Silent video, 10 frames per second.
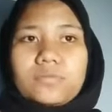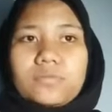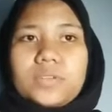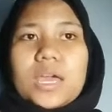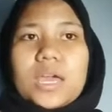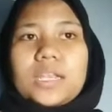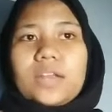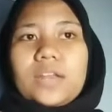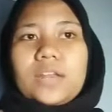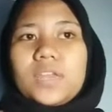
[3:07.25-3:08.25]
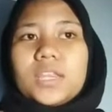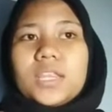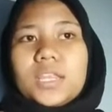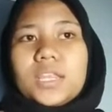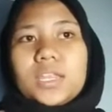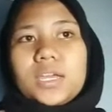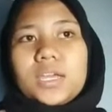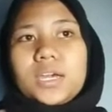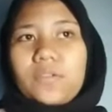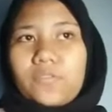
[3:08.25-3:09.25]
a very sad heart,
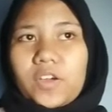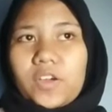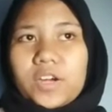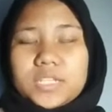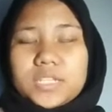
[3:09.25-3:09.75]
the little